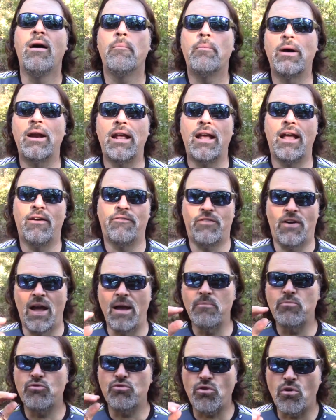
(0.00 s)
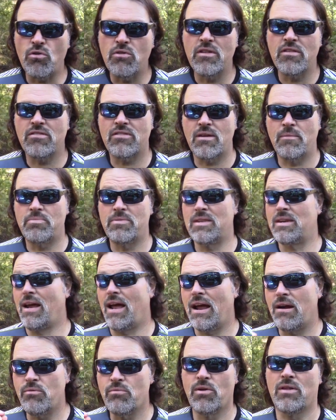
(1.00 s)
but if I'm trolling something that
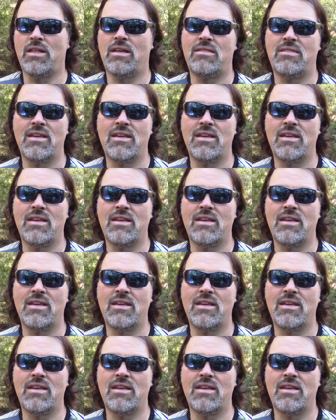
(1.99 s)
I really